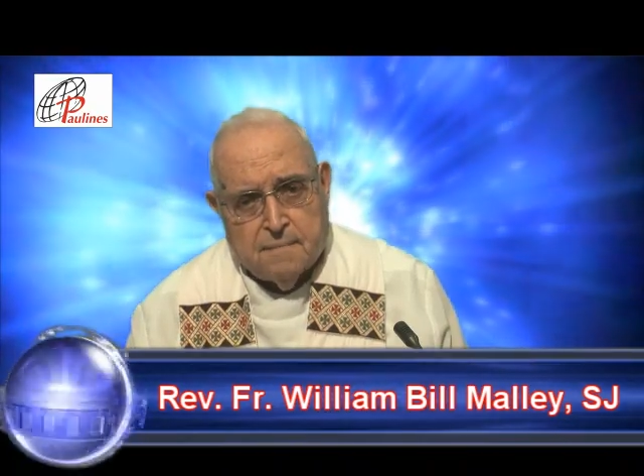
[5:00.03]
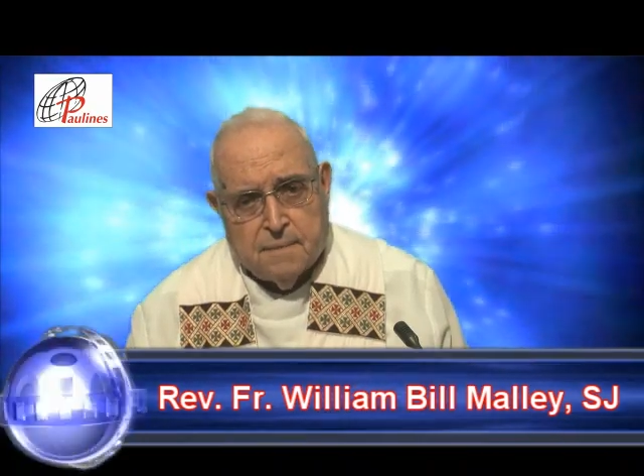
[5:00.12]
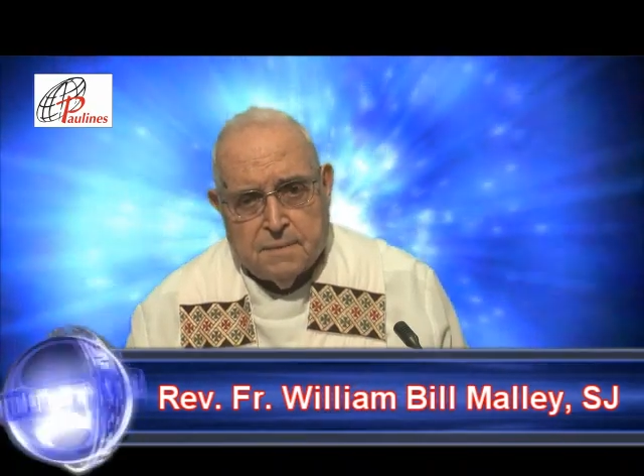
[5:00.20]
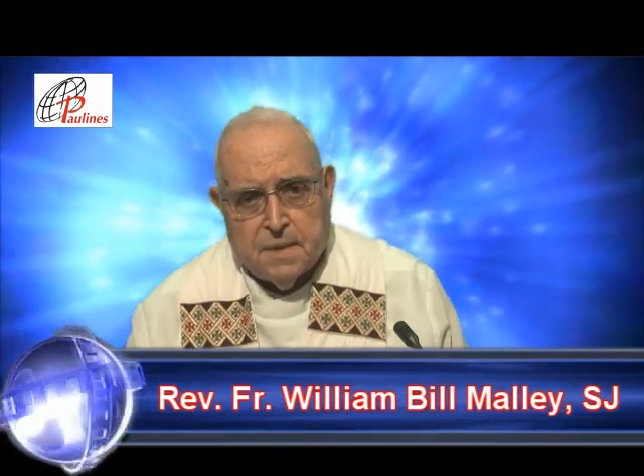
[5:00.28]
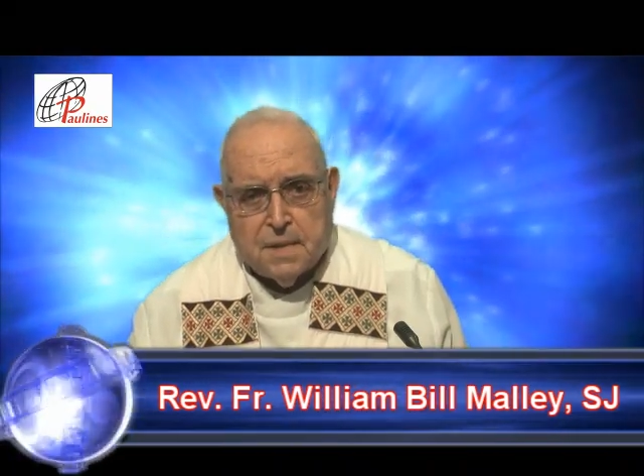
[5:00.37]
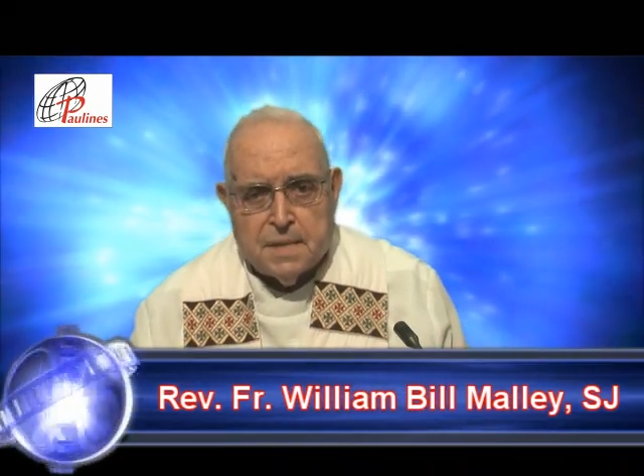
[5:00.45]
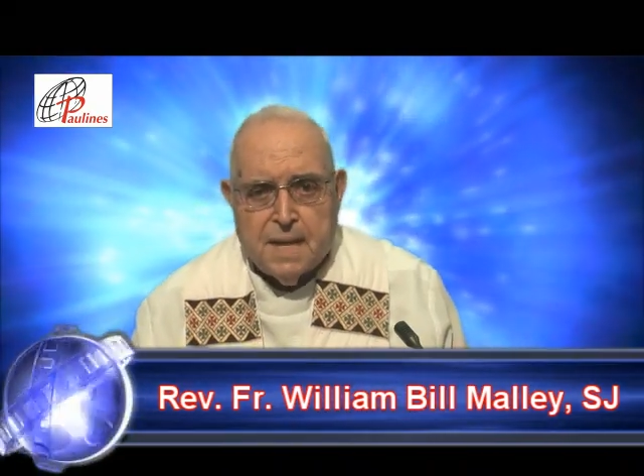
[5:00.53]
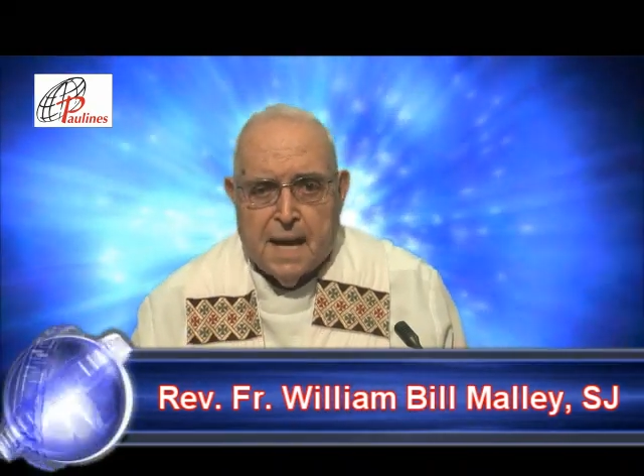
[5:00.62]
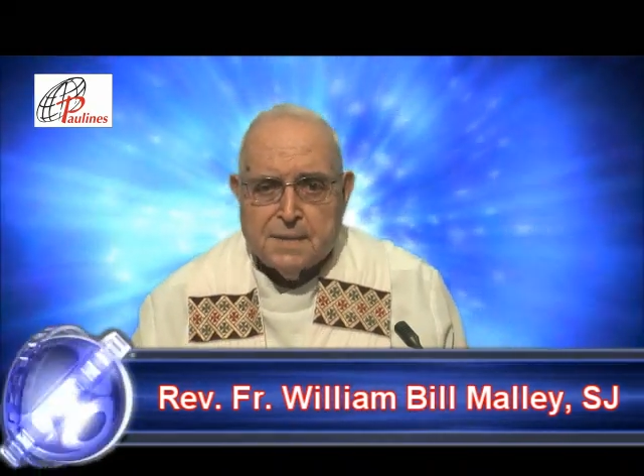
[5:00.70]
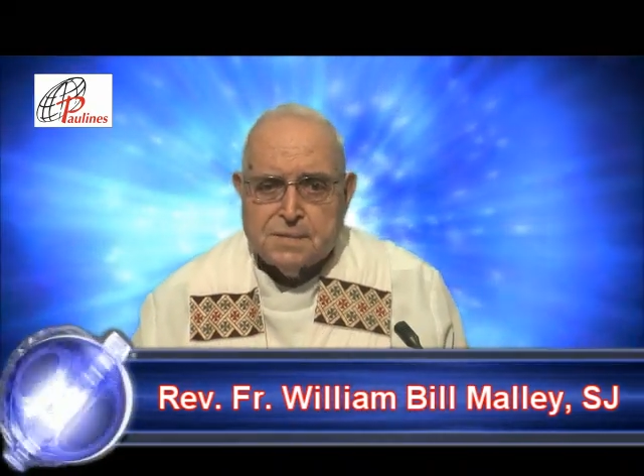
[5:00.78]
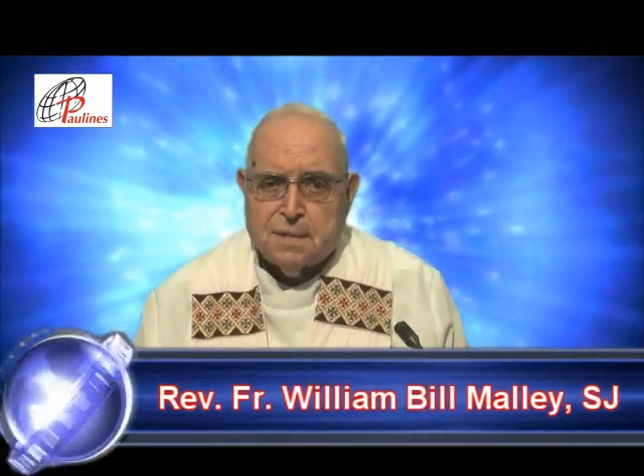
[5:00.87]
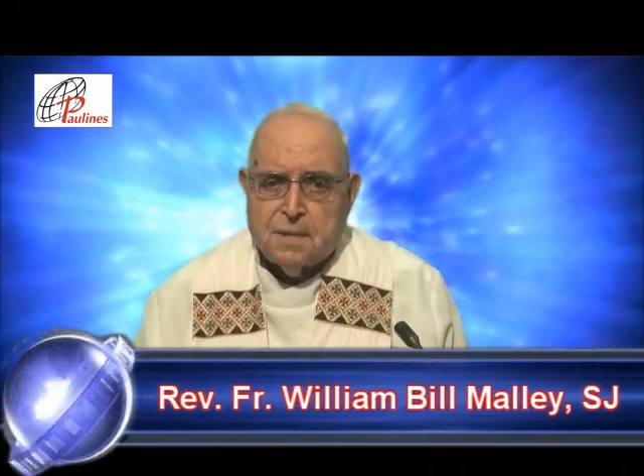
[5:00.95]
But you can
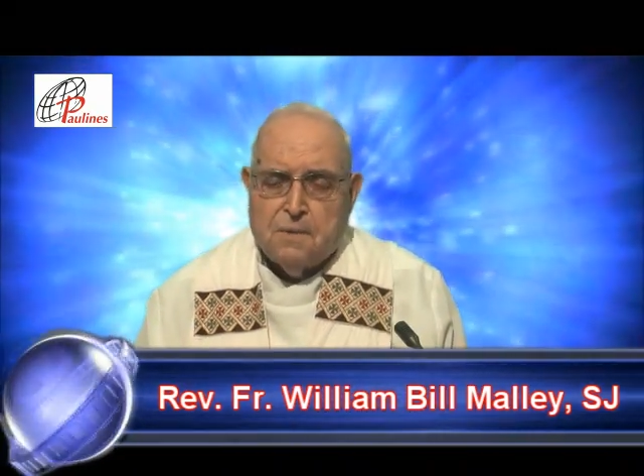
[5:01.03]
ask the